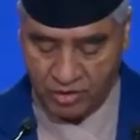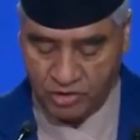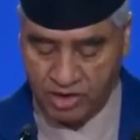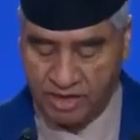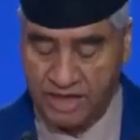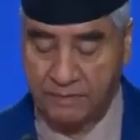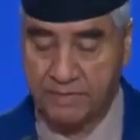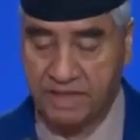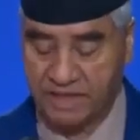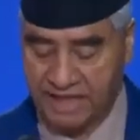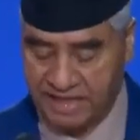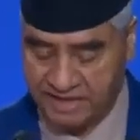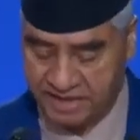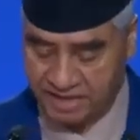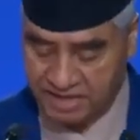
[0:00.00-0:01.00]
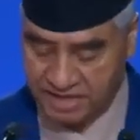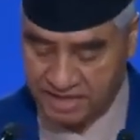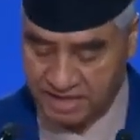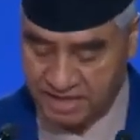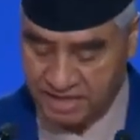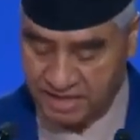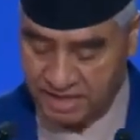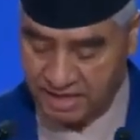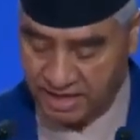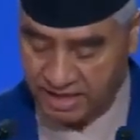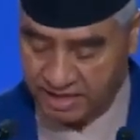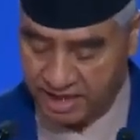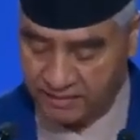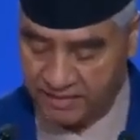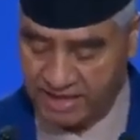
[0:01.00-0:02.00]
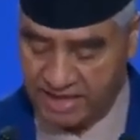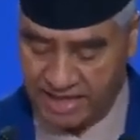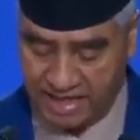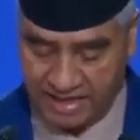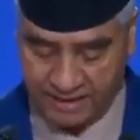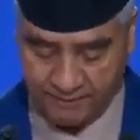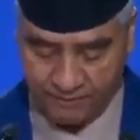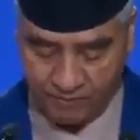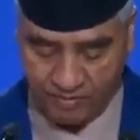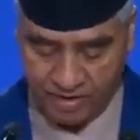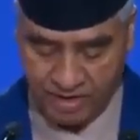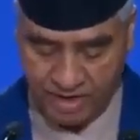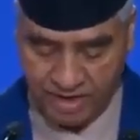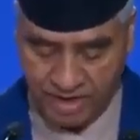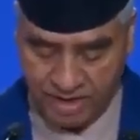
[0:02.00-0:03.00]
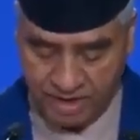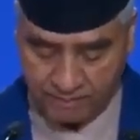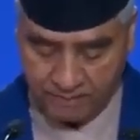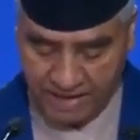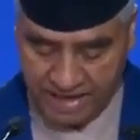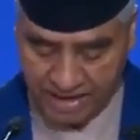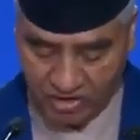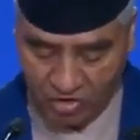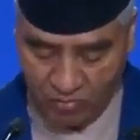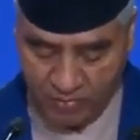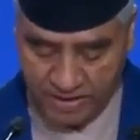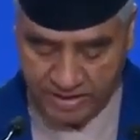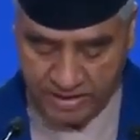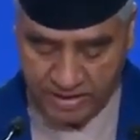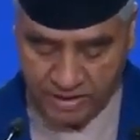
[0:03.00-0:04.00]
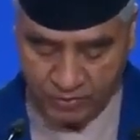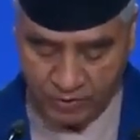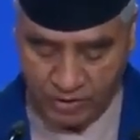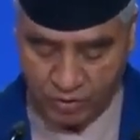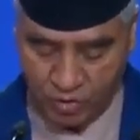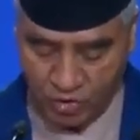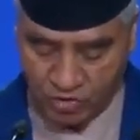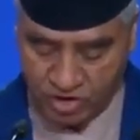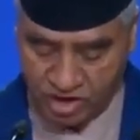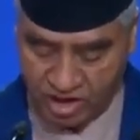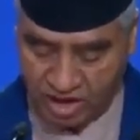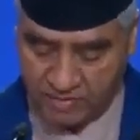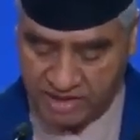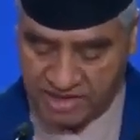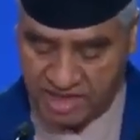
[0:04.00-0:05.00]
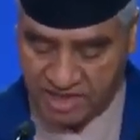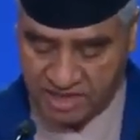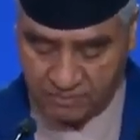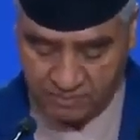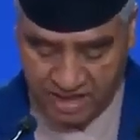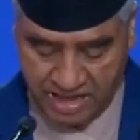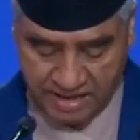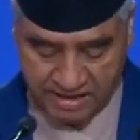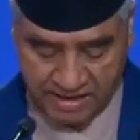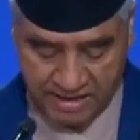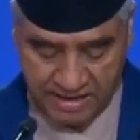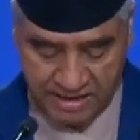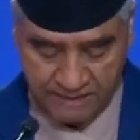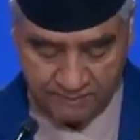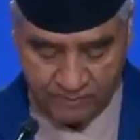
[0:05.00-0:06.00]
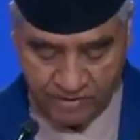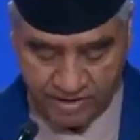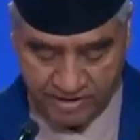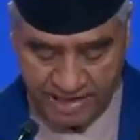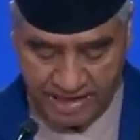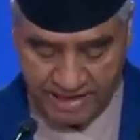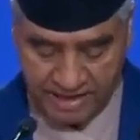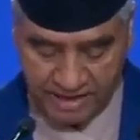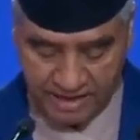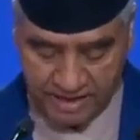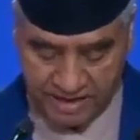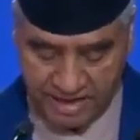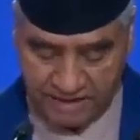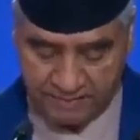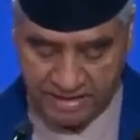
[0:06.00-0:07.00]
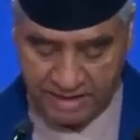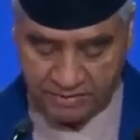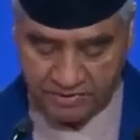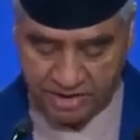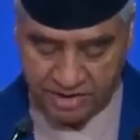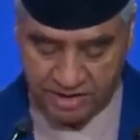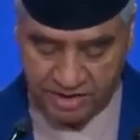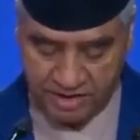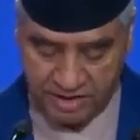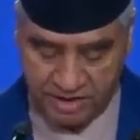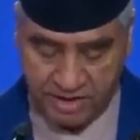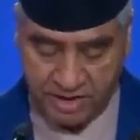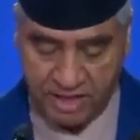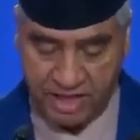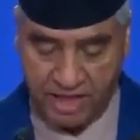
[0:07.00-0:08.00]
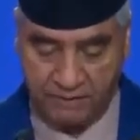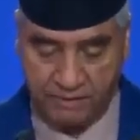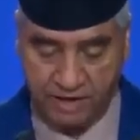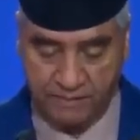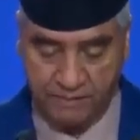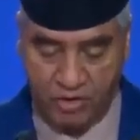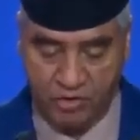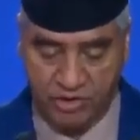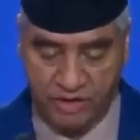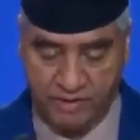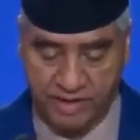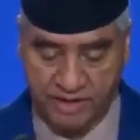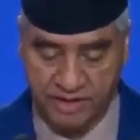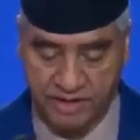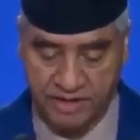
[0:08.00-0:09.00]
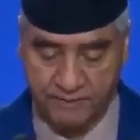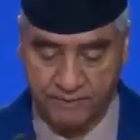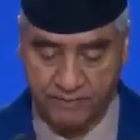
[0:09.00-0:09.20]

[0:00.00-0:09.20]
on the climate crisis in the Himalaya. My government will host Sagarmatha Samvad dialogue named after Mount Everest.